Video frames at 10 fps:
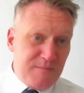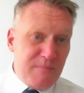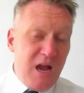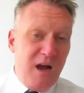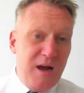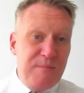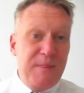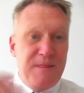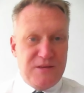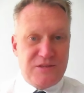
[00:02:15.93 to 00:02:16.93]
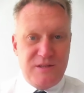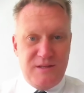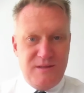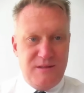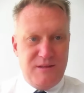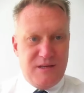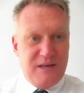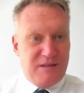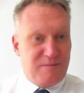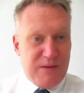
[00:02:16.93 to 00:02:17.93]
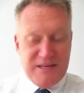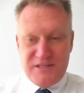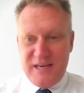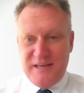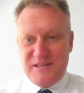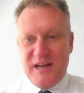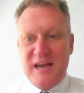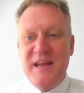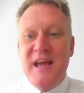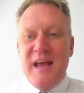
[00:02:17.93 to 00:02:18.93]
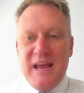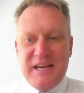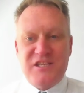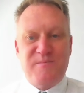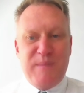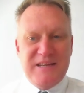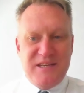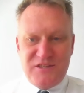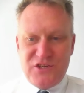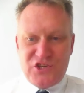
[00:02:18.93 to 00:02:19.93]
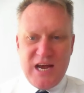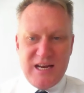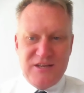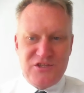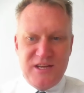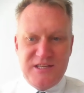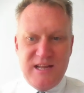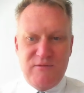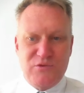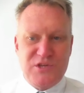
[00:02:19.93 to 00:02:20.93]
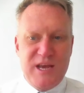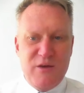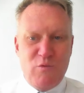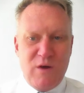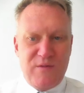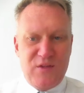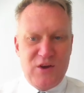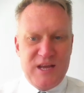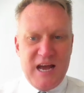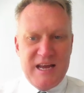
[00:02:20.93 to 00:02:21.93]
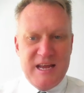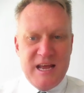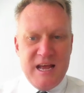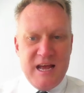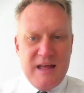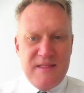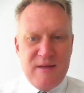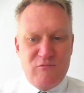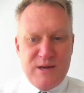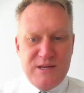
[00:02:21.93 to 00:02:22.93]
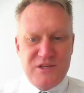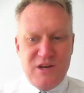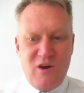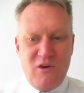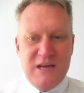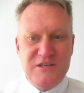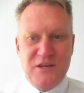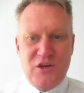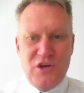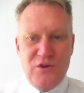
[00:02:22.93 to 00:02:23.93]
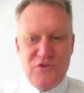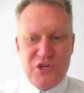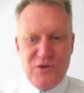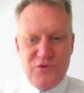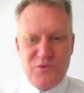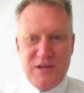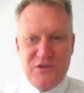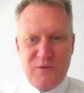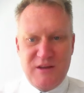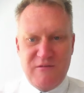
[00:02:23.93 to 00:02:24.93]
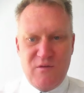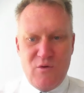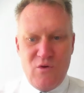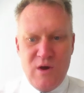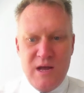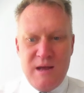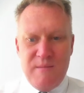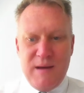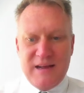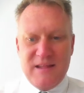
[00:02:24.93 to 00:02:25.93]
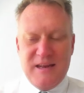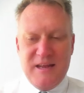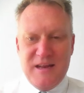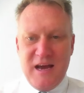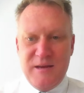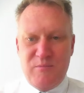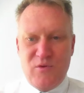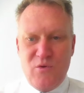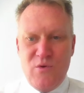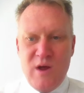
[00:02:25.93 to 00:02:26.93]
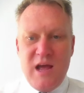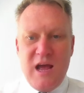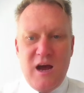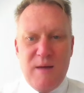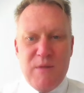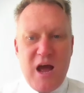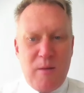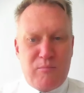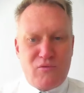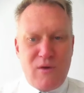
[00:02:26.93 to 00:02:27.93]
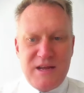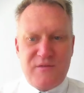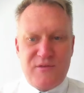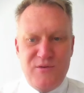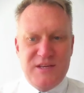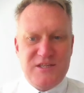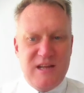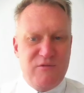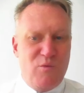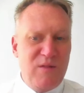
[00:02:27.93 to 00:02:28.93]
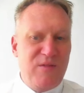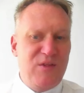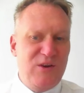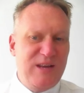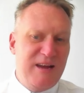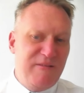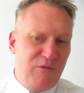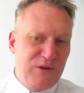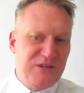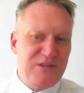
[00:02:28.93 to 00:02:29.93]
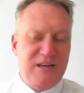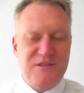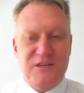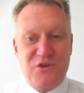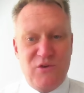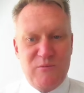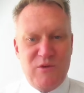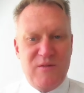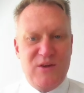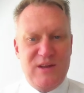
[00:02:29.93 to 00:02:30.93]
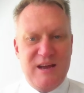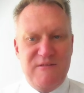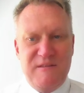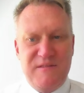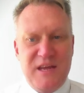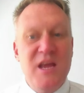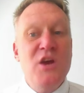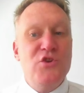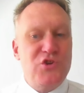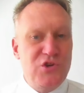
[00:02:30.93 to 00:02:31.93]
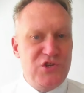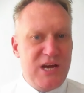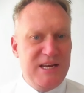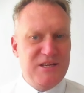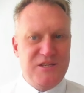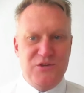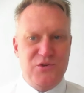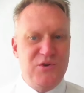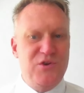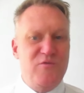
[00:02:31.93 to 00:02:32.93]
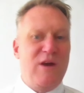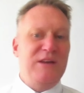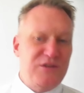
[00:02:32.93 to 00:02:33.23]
the PCE today, expect it to challenge these levels here, 138, and then recent highs in Q2 2024, back then in April. A breakthrough this level, 138.46, let's call it 138.50, should take us into a new range.